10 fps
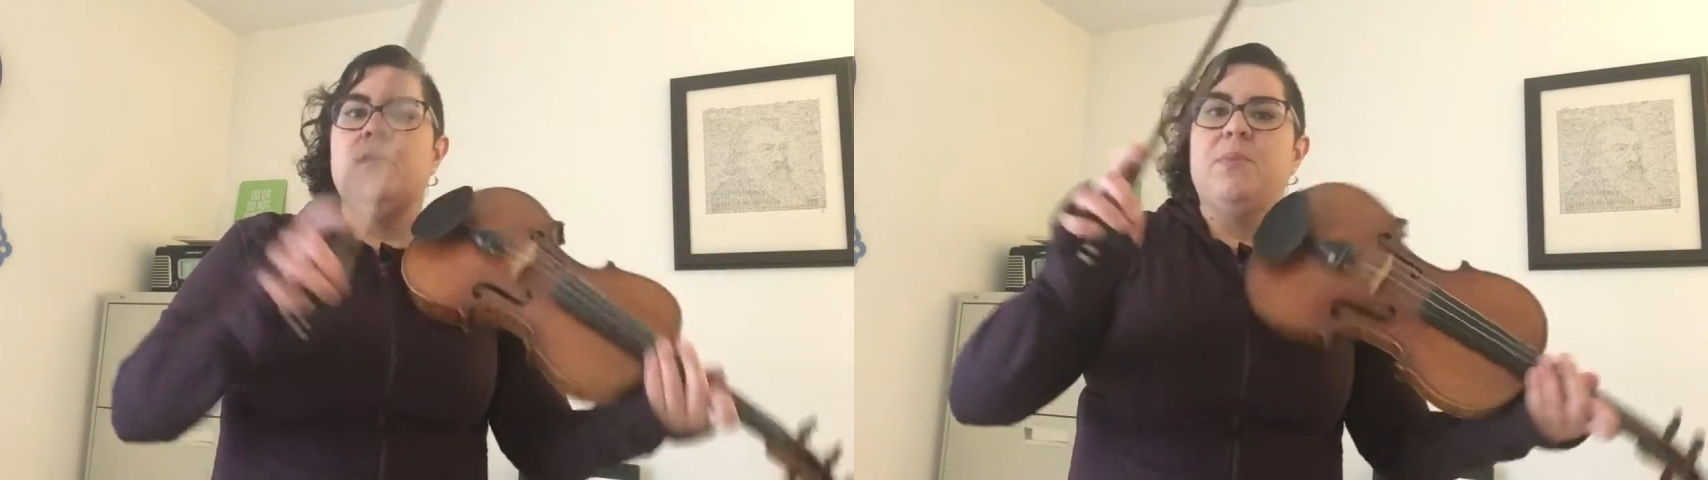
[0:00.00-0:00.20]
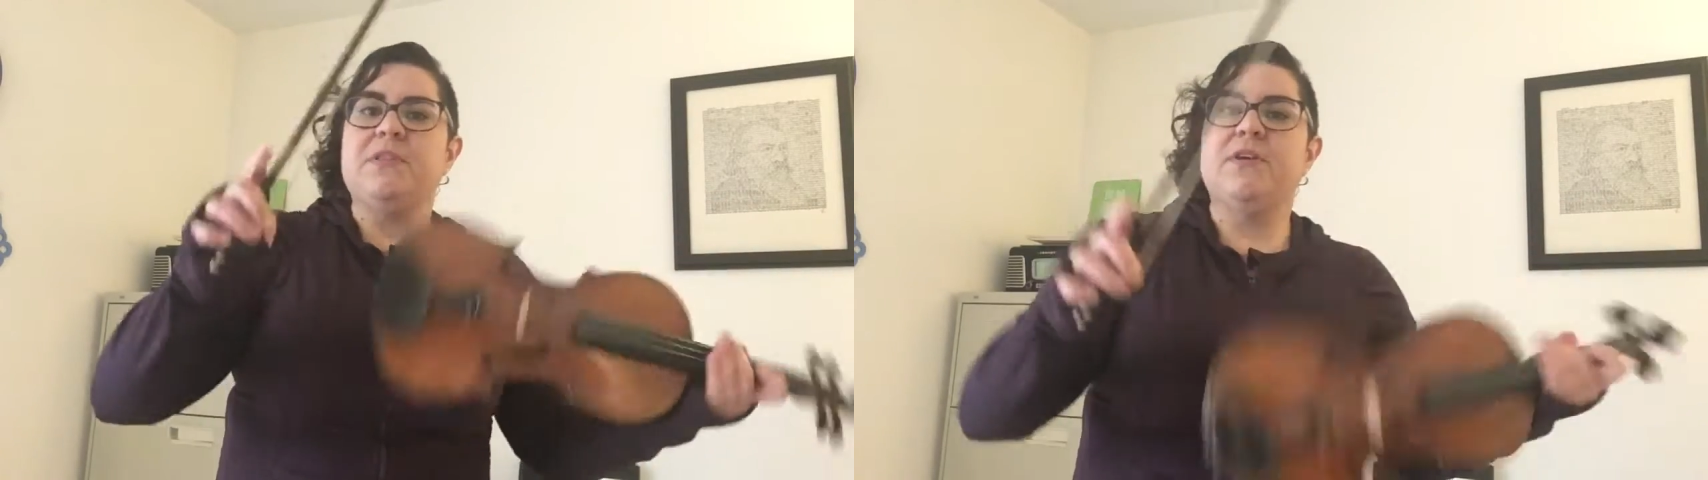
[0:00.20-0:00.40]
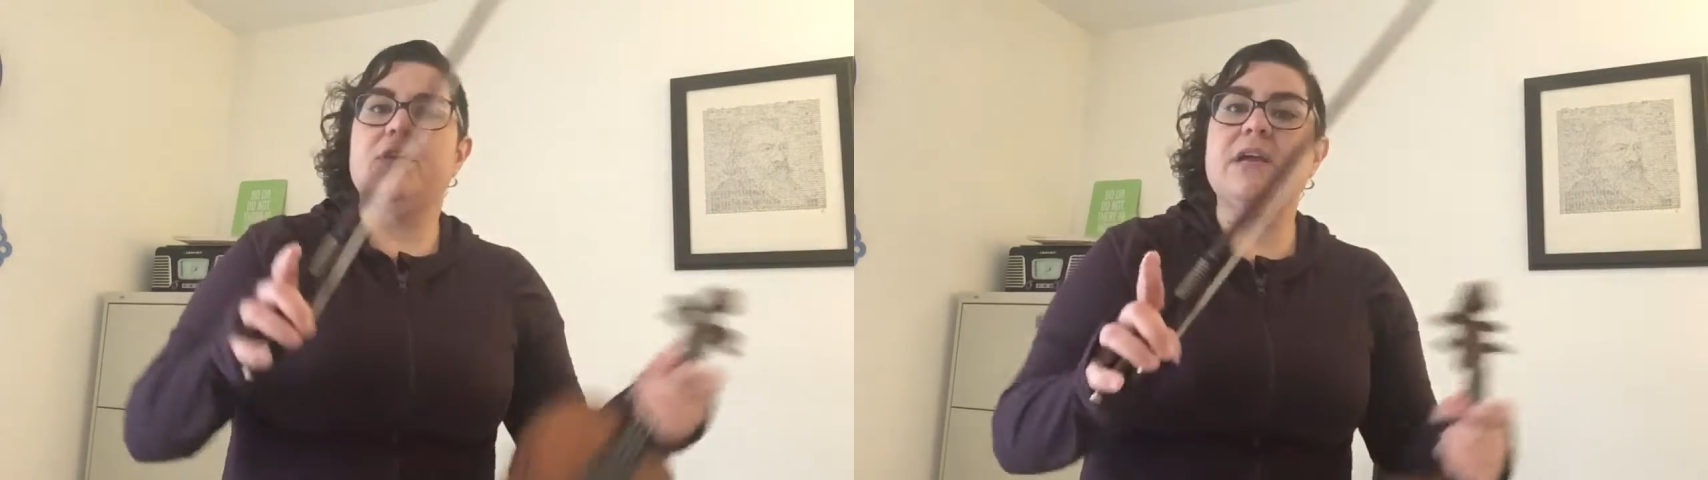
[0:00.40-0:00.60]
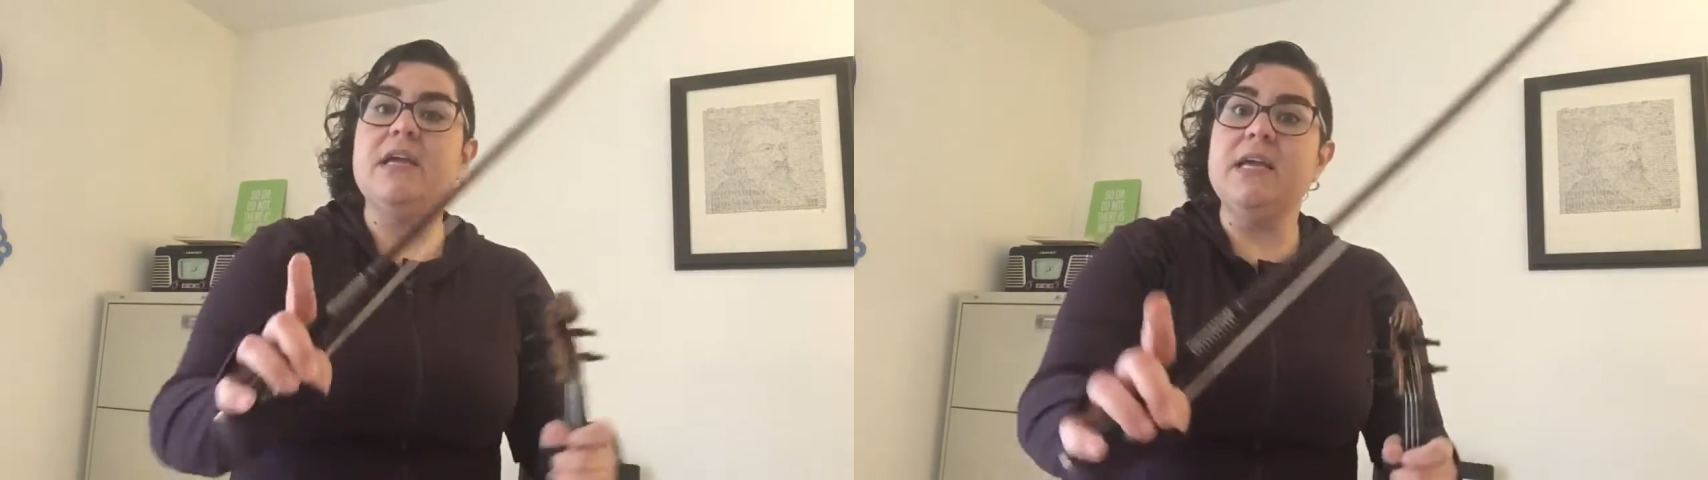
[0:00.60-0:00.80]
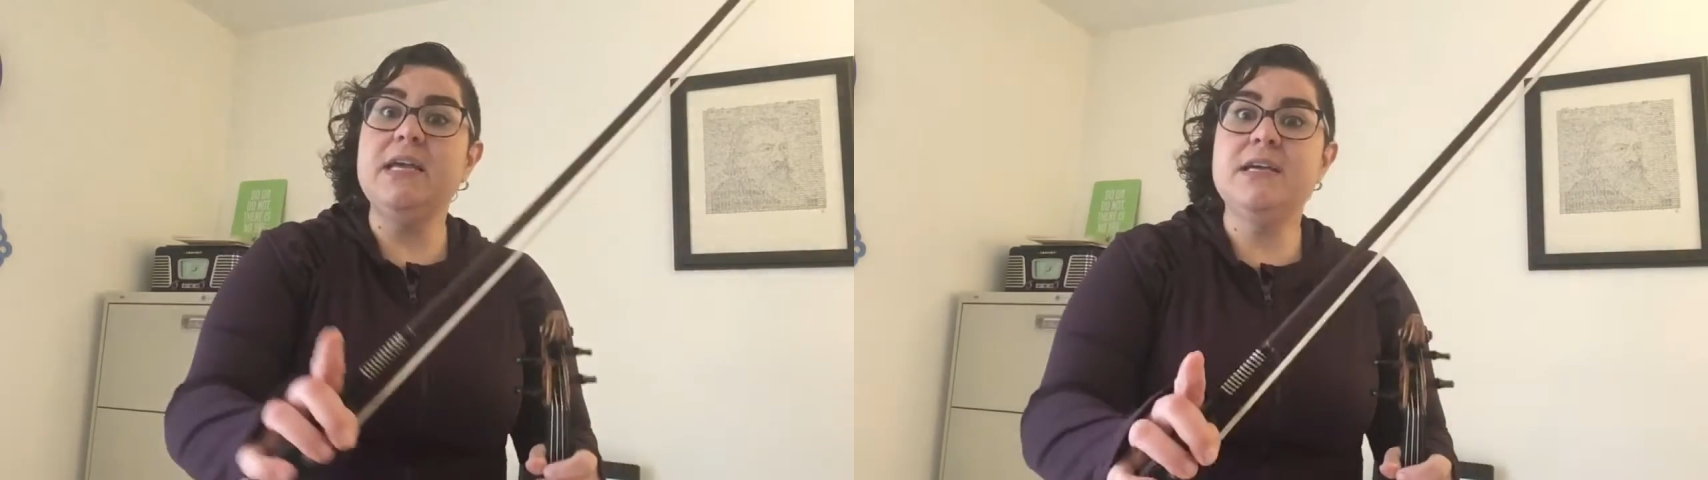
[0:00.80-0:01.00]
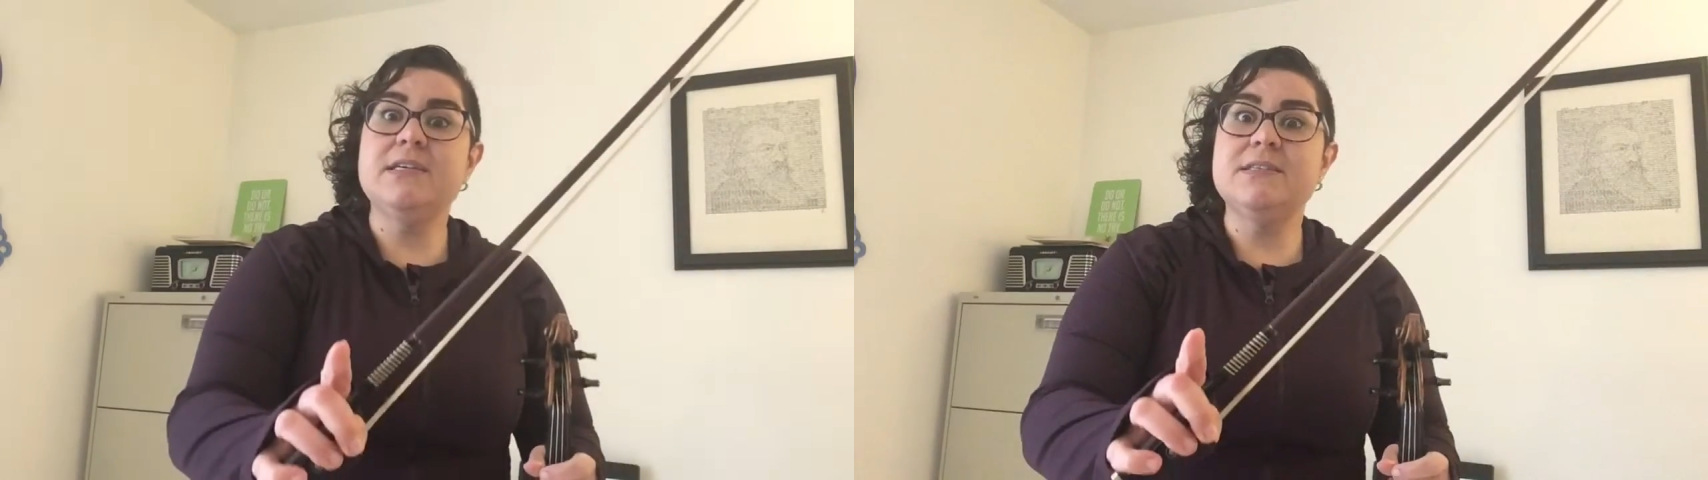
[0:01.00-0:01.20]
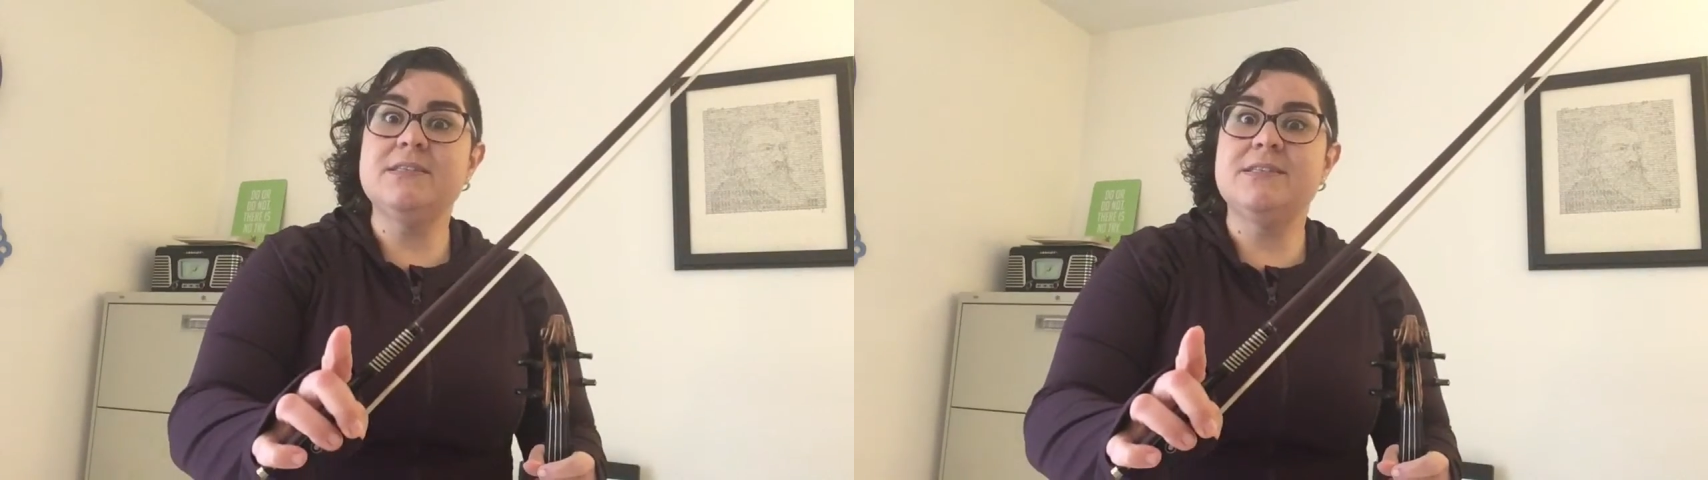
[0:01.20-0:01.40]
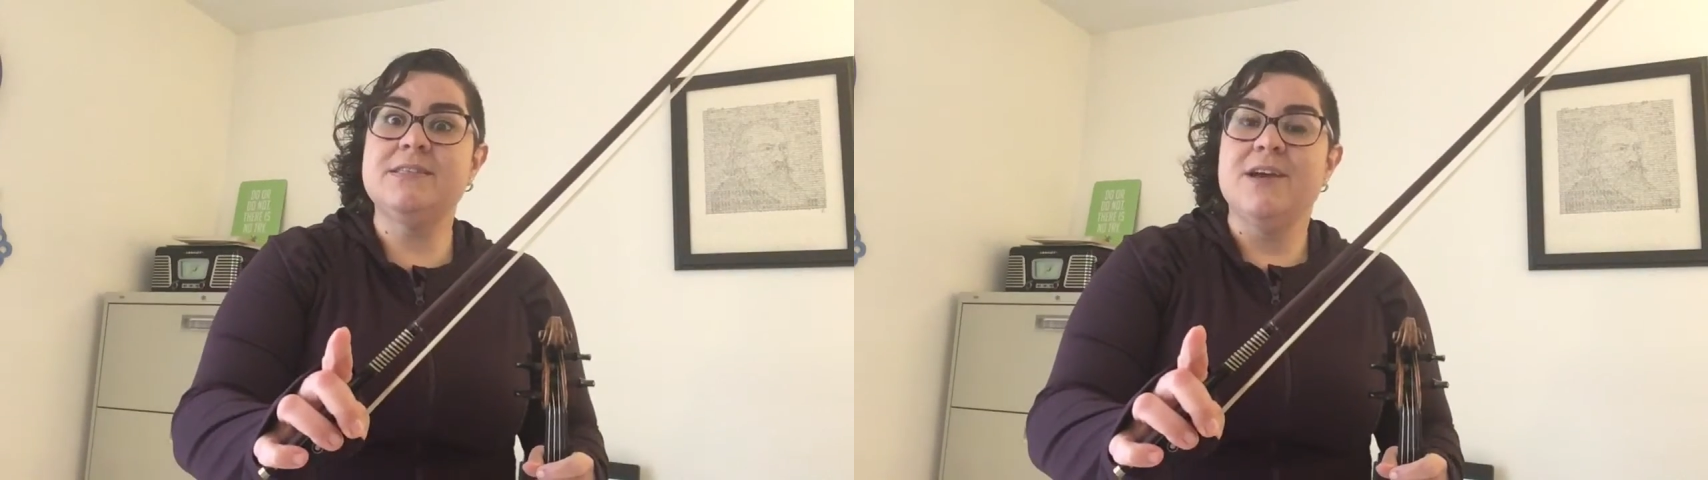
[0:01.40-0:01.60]
But there
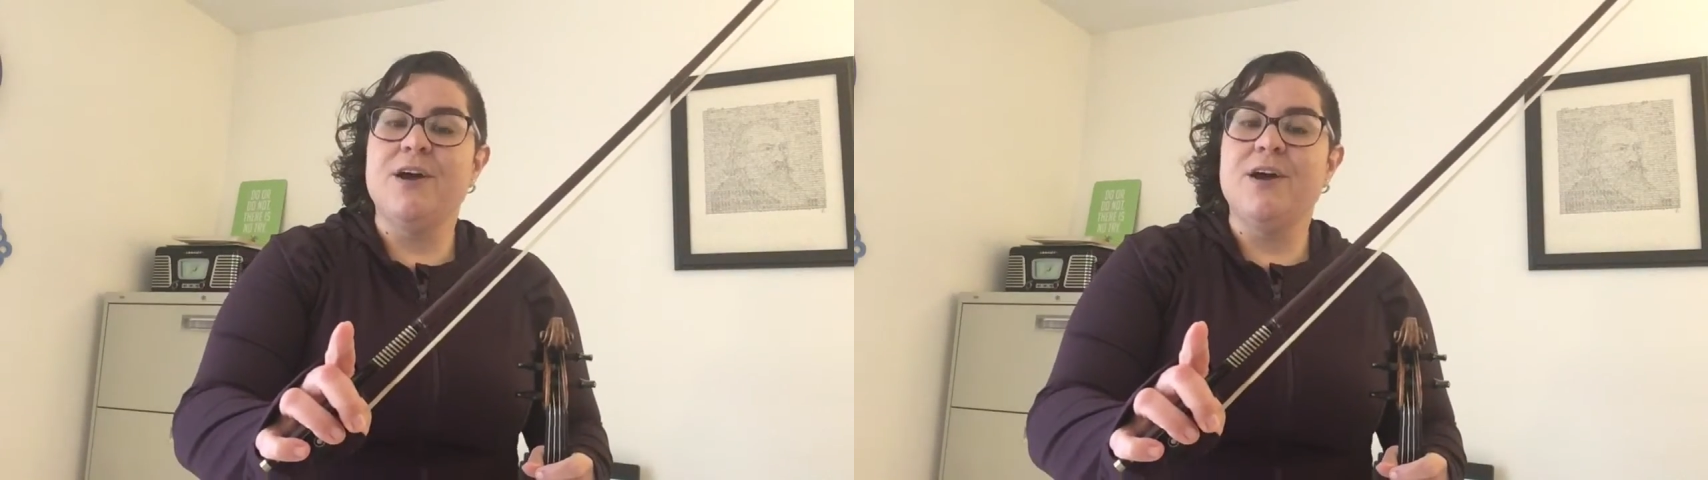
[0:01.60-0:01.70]
is